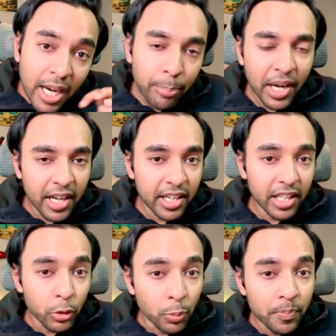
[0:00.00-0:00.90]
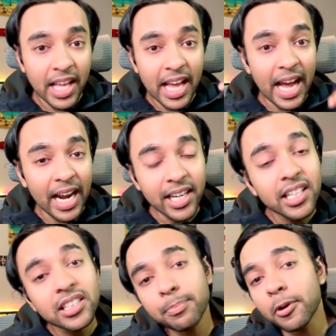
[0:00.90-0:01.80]
a priority queue and
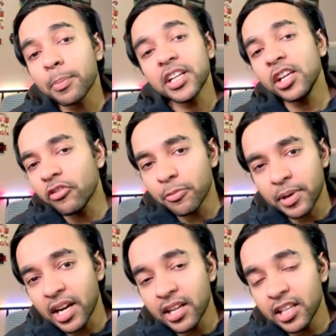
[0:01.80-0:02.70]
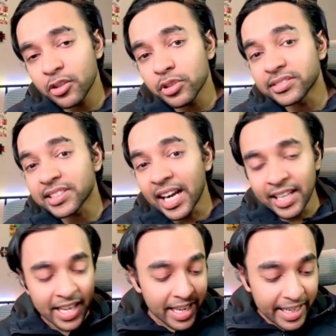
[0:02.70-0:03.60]
the property of a priority queue is that
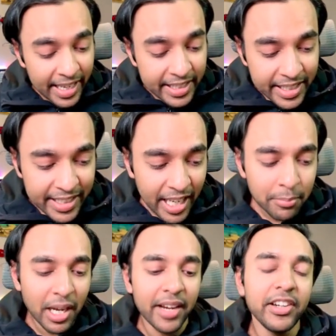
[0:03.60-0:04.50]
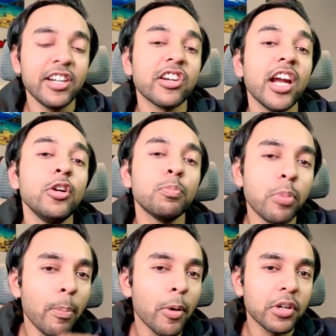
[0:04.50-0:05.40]
anytime I will try to
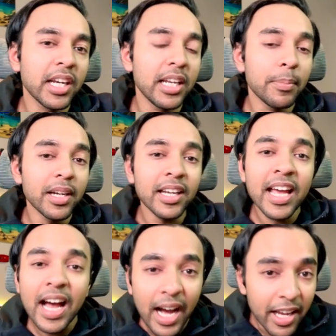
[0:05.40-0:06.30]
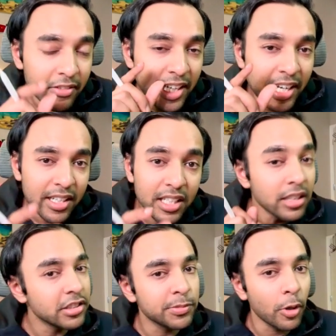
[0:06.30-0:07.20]
pop out an element, I will get the
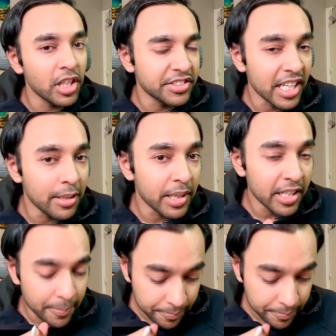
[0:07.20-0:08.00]
smallest element.